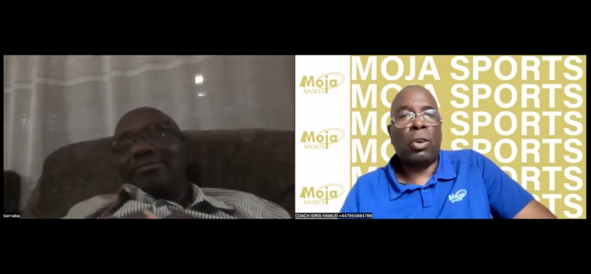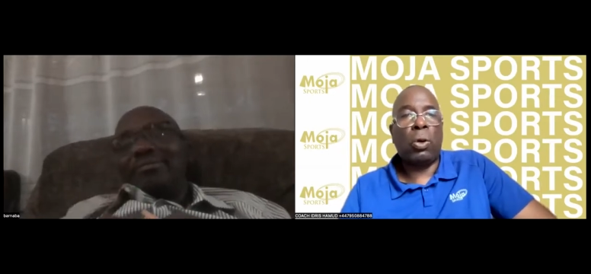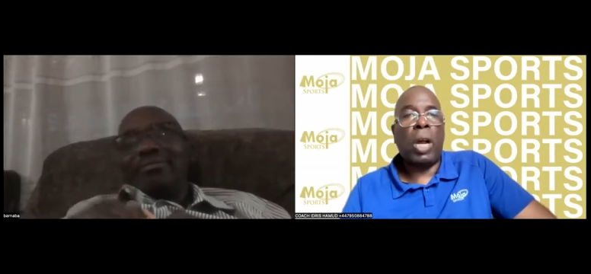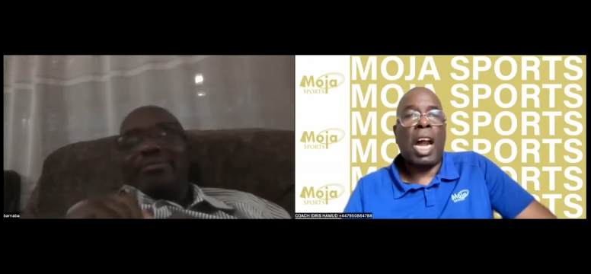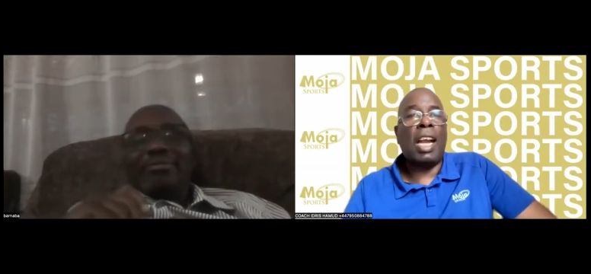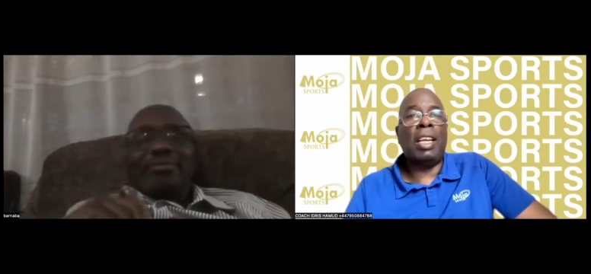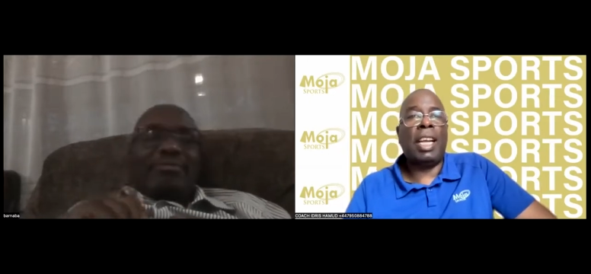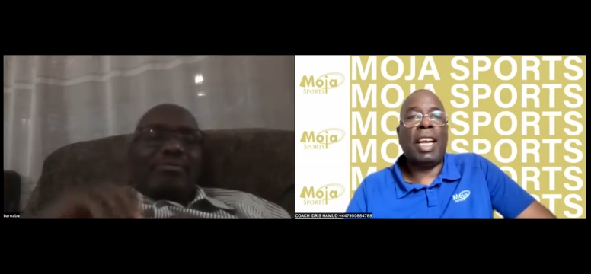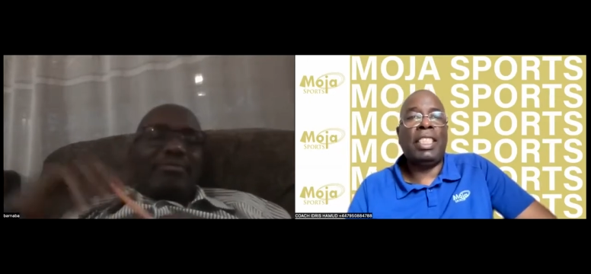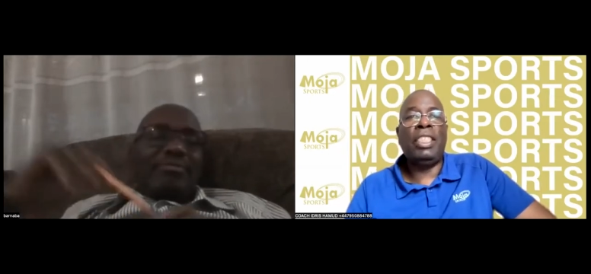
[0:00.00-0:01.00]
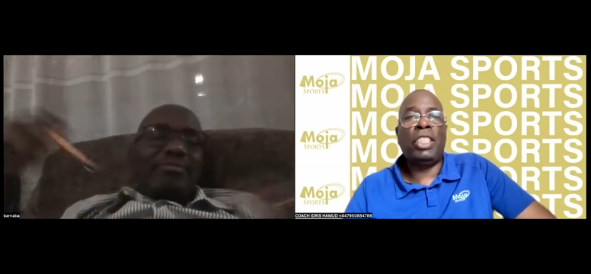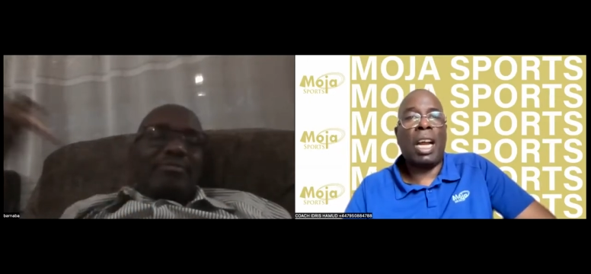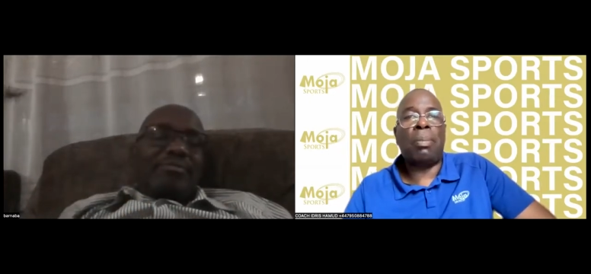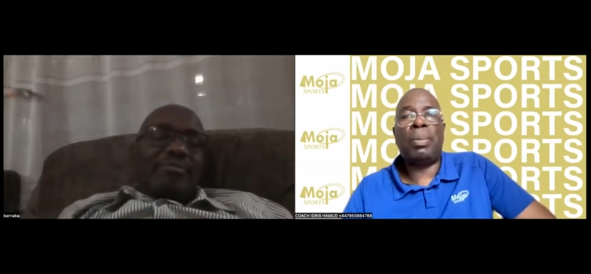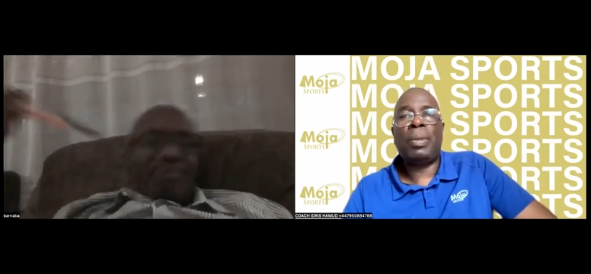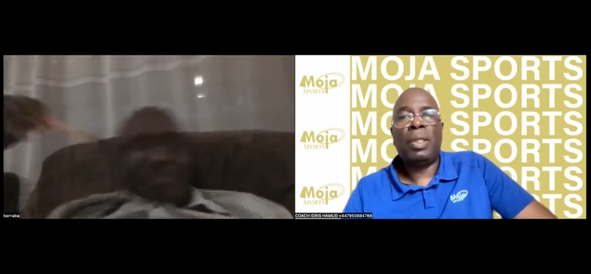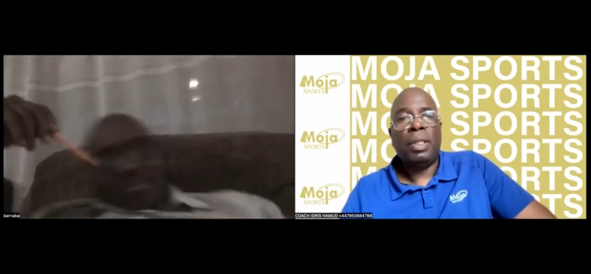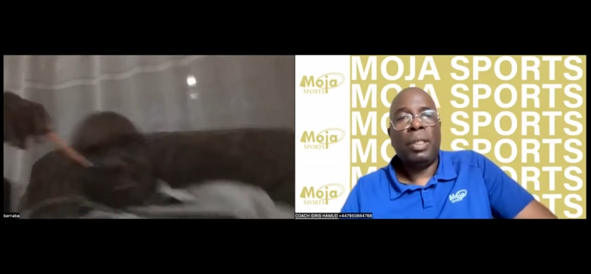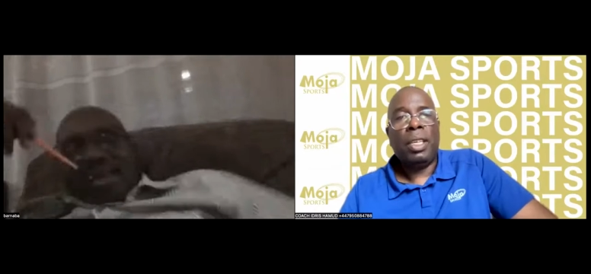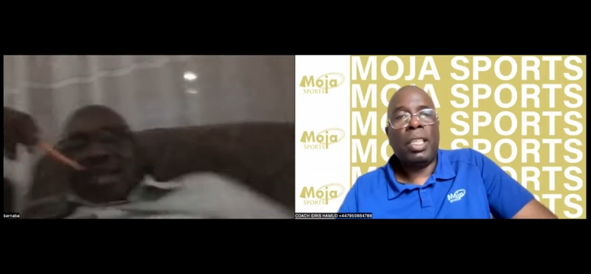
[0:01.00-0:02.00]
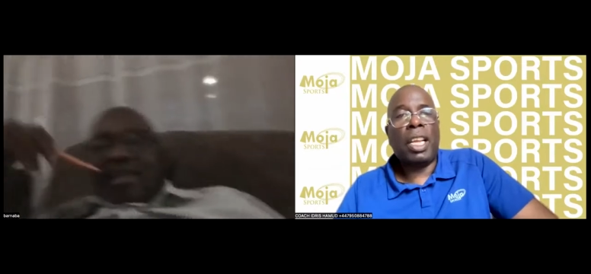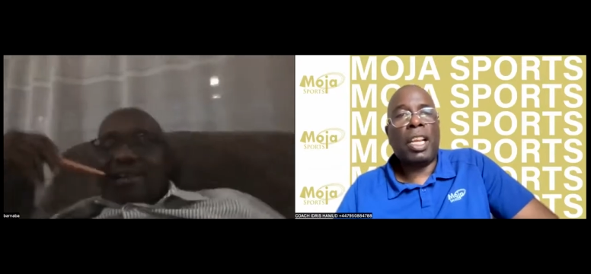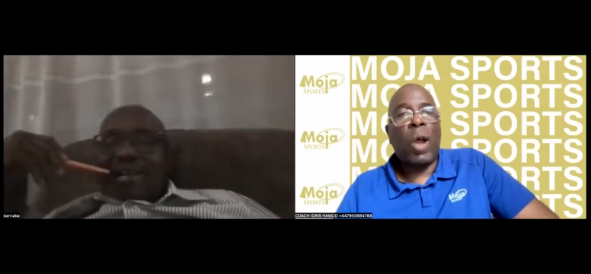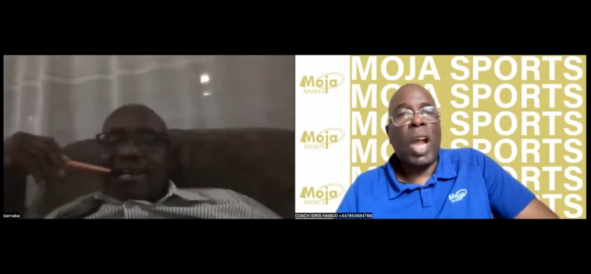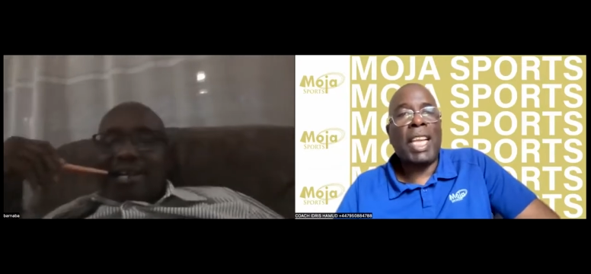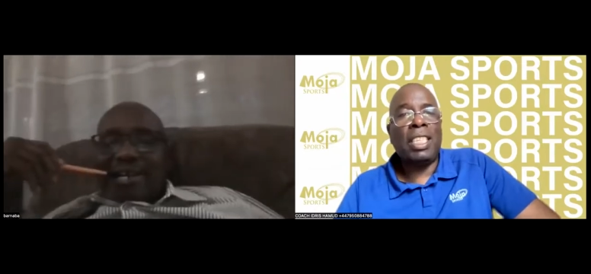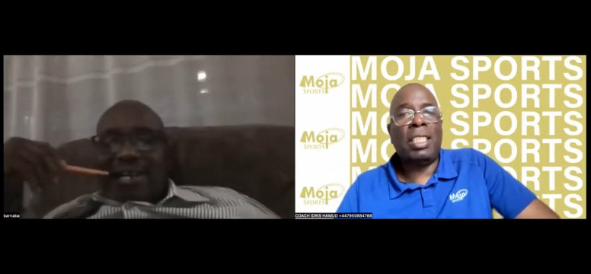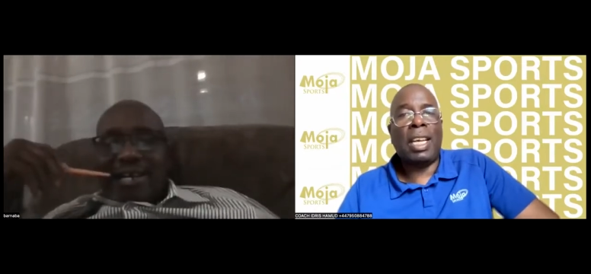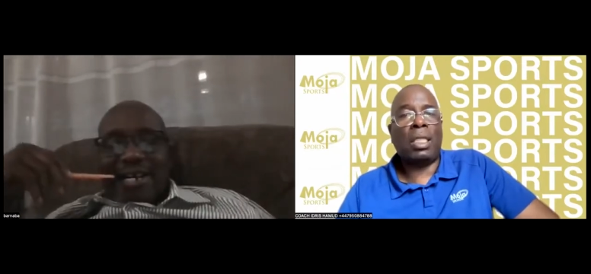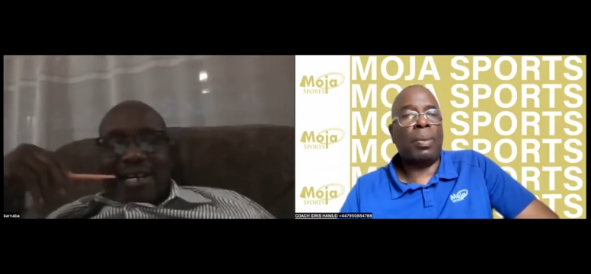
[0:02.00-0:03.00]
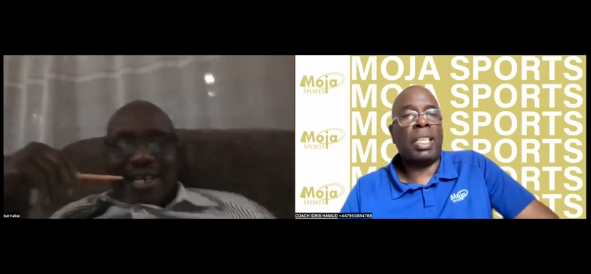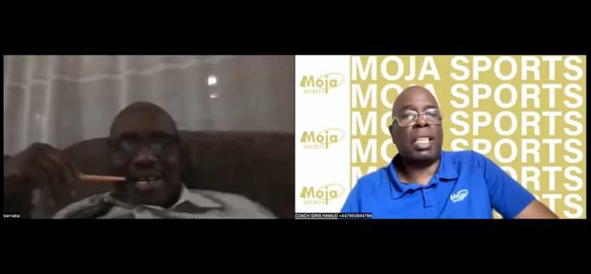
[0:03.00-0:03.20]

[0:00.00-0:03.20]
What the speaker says: or I didn't jump the required distance, but